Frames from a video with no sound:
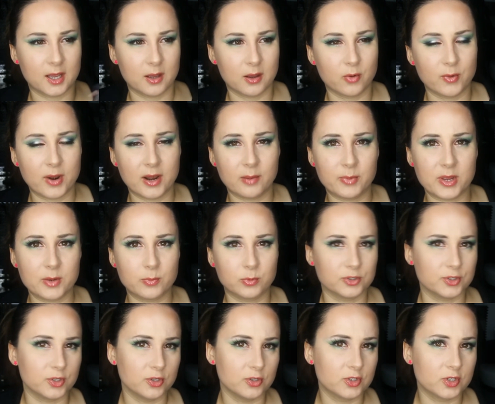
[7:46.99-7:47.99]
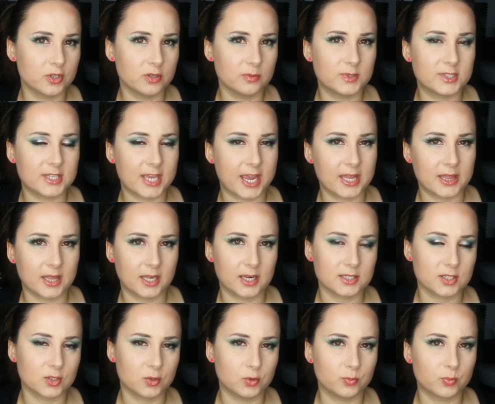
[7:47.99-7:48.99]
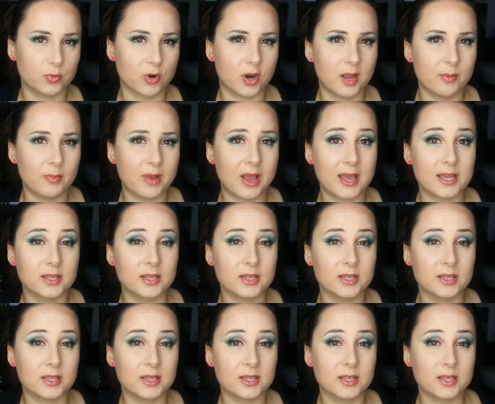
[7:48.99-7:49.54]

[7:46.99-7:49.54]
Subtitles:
around people's YouTube saying that it's a good primer.